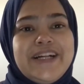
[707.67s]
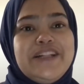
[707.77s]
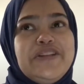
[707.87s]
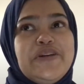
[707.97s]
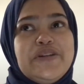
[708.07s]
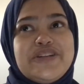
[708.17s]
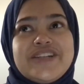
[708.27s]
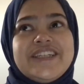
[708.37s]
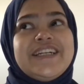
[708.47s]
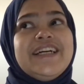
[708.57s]

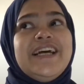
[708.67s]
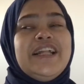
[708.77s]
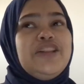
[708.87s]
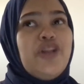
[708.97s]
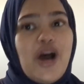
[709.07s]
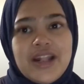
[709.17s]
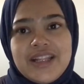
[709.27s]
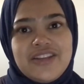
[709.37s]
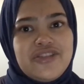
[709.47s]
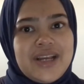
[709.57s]
neutral,
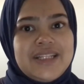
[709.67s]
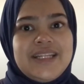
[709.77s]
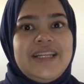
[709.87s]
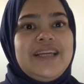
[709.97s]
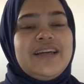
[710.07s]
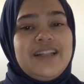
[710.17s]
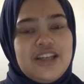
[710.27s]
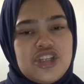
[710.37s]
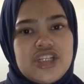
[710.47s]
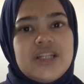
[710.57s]
non-threatening
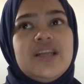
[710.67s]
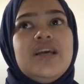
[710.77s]
condition,